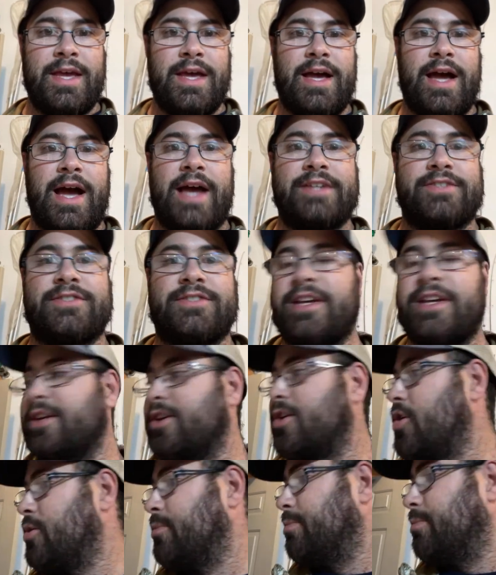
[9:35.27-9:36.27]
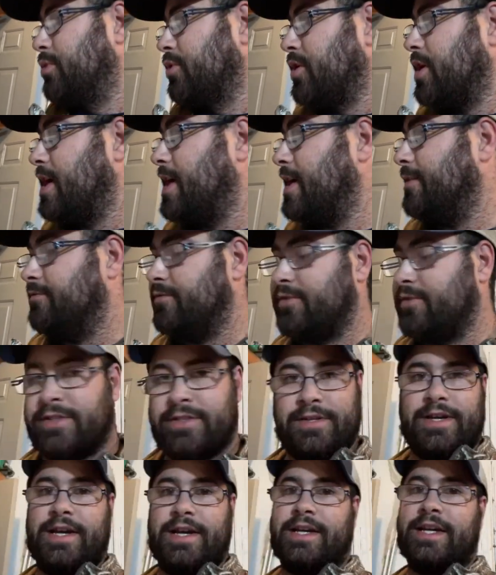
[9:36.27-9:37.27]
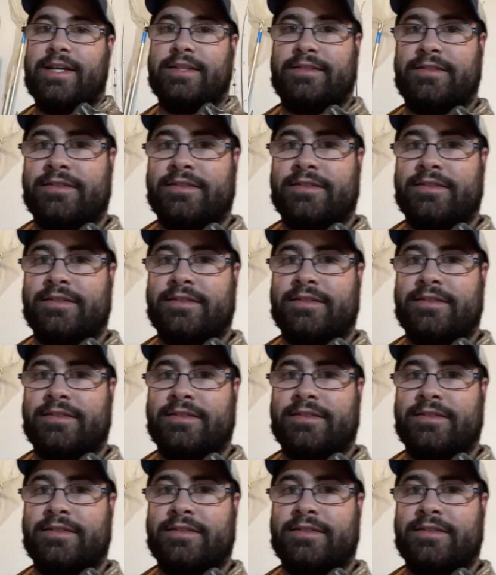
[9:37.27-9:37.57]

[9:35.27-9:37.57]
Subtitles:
I say go Braves. I got